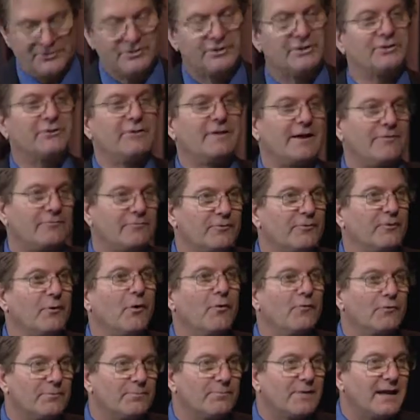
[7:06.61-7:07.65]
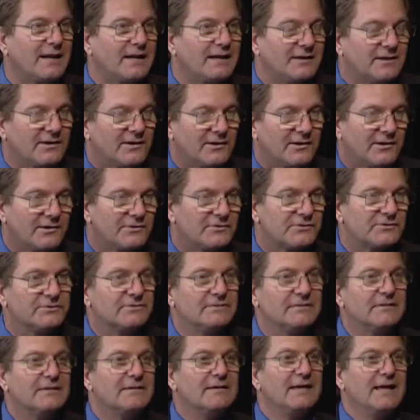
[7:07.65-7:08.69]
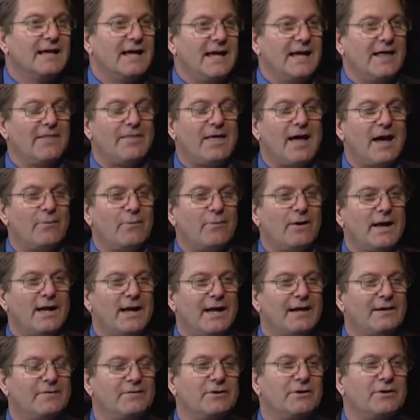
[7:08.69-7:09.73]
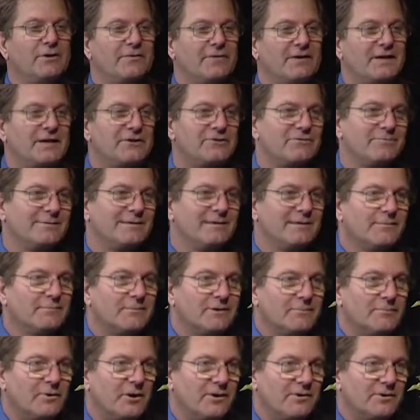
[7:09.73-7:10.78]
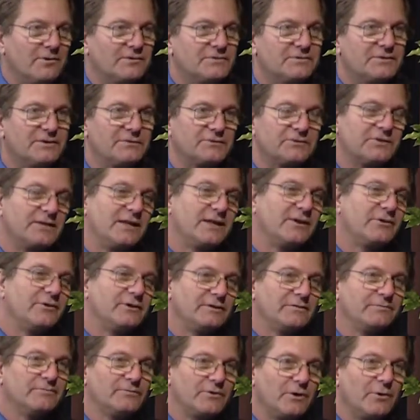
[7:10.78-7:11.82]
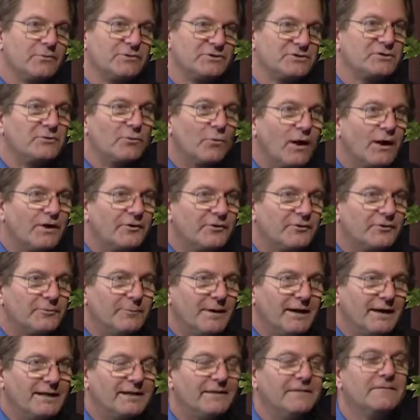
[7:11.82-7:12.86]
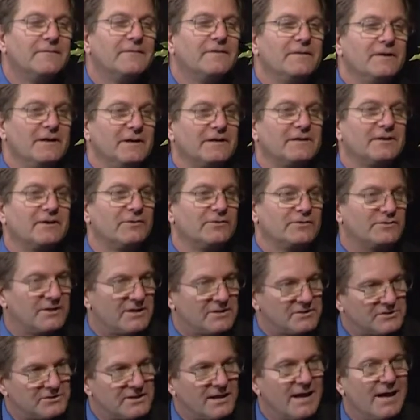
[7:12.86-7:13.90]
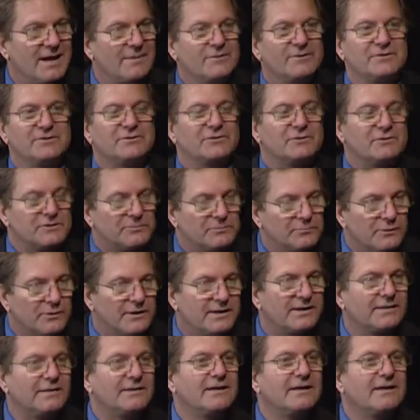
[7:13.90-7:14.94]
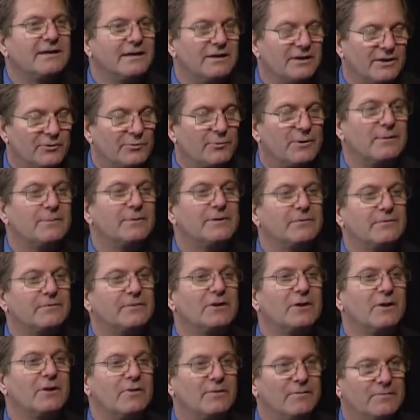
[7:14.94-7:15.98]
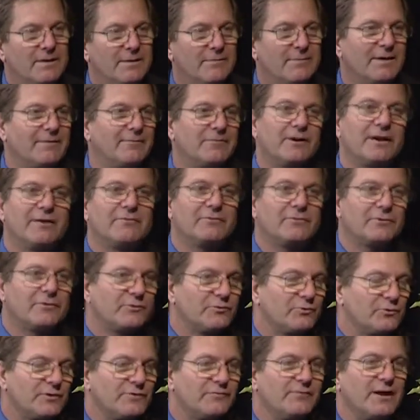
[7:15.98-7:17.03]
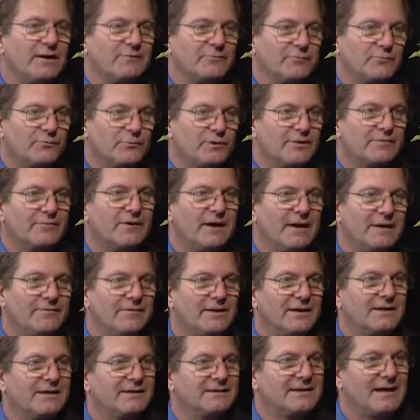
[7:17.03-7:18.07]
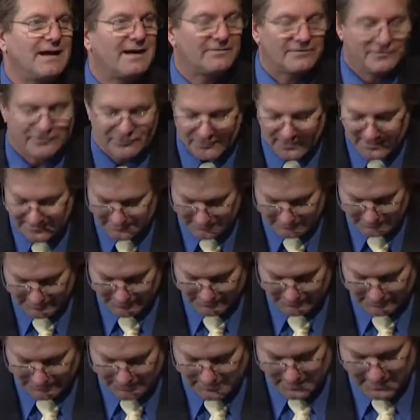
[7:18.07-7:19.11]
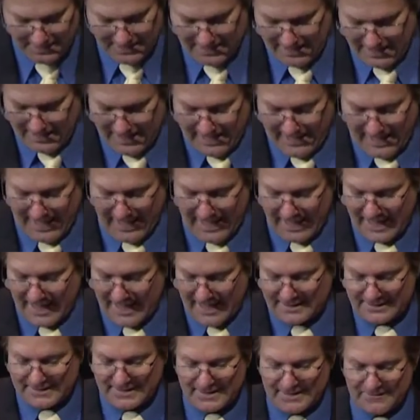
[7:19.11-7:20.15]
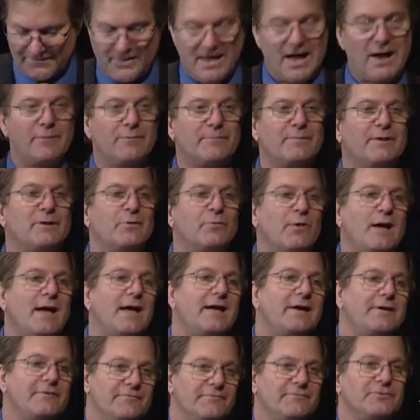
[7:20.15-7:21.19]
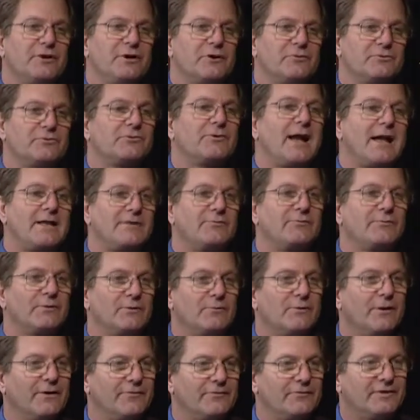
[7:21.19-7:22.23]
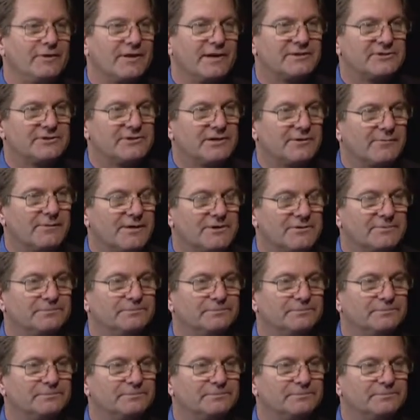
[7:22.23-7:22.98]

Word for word: You could do that for over many years. Right. And that way, you know, the kids would be limited partners, so they couldn't go and squander the money right. until such time as you could put in the agreement. You know, they maybe after the 35 or 45, they can attack the trust or whatever. Right. And uh, that would be a way of, you know, transferring wealth to the next generation.